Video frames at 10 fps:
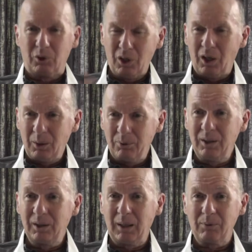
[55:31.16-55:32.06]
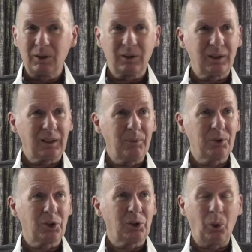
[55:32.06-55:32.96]
Nyanavira gave it, gave
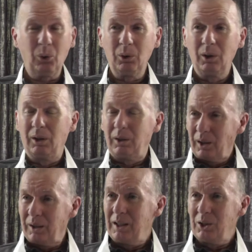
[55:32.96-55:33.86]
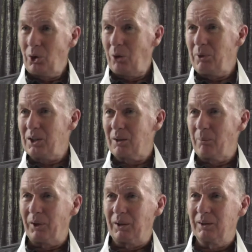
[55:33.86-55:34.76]
it a go, and he taught me
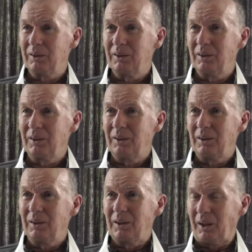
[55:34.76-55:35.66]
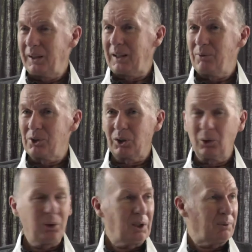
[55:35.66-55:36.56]
something. I gave it a
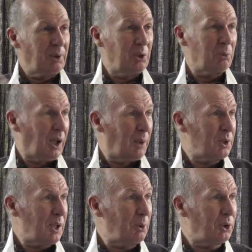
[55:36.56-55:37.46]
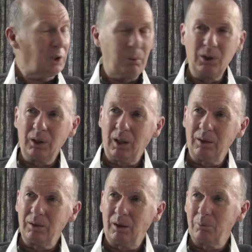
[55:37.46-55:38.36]
go, and I found well, I was able to
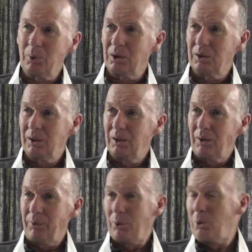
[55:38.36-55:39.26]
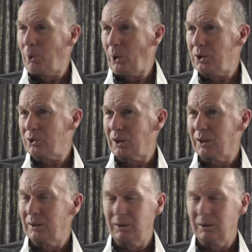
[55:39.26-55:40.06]
communicate the Dharma through poetry